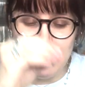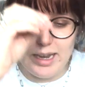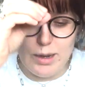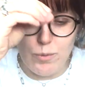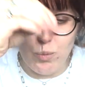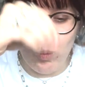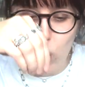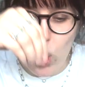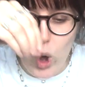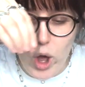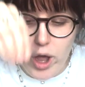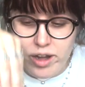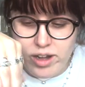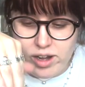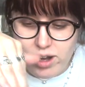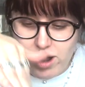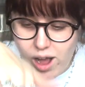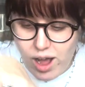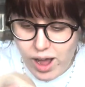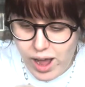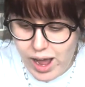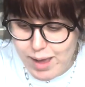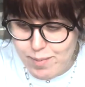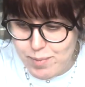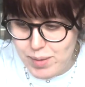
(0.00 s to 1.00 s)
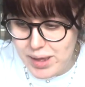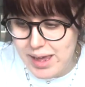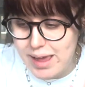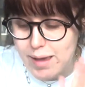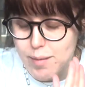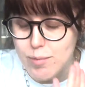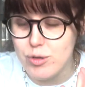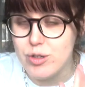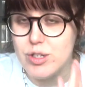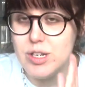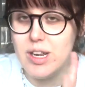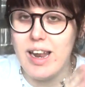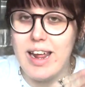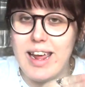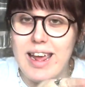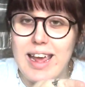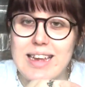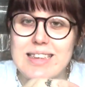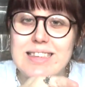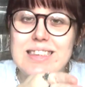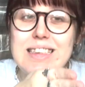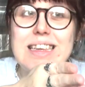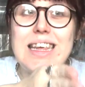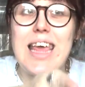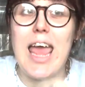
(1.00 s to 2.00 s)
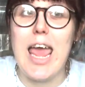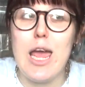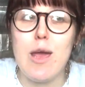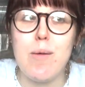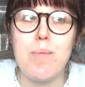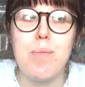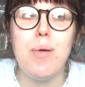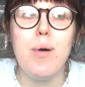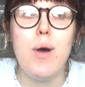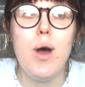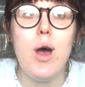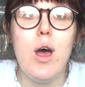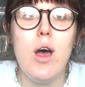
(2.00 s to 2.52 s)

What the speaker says: one guy being able to like escape